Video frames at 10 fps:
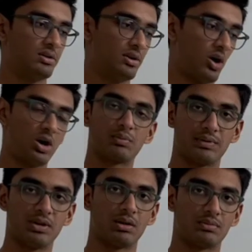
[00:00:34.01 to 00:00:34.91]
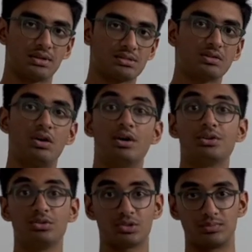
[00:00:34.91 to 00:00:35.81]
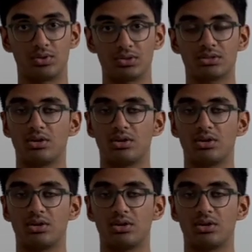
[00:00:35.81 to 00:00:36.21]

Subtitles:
or B operation, or use both,